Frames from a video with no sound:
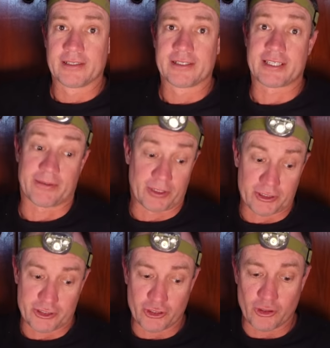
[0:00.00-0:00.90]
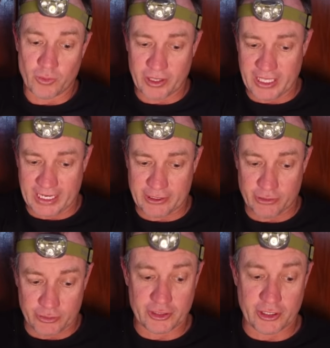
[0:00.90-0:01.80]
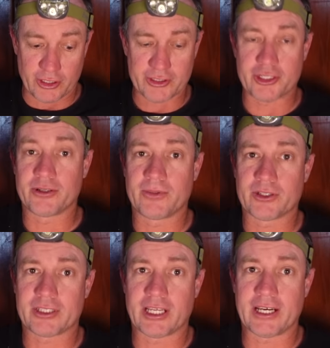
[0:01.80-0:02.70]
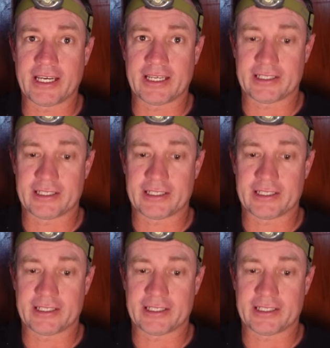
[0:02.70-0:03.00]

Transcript: So I'm not sure what the actual stern tube looks like,